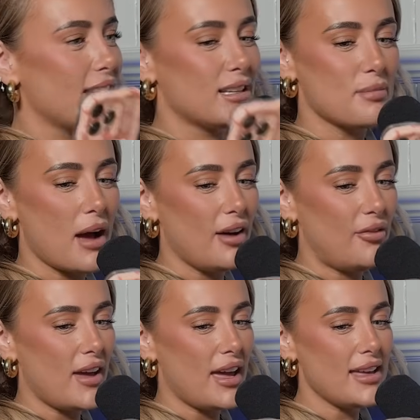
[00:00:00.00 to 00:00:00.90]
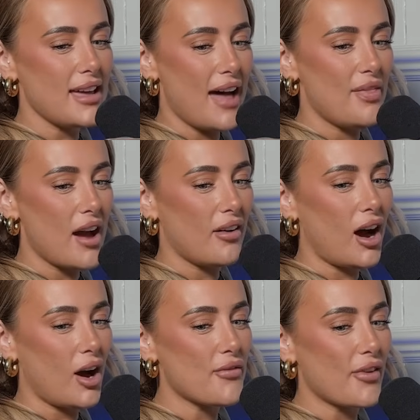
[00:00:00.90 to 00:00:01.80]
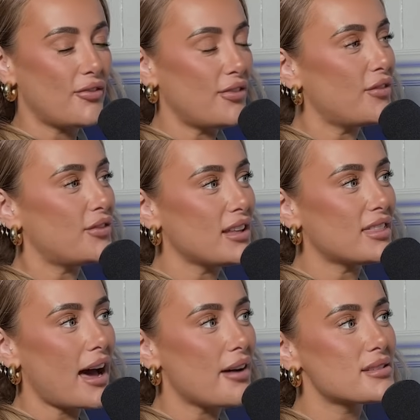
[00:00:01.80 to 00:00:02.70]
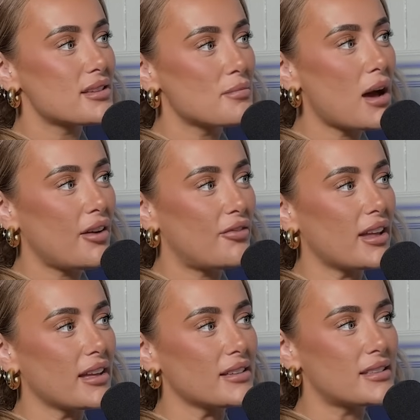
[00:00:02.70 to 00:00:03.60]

is Murphy, and there are over 50,000 Murphys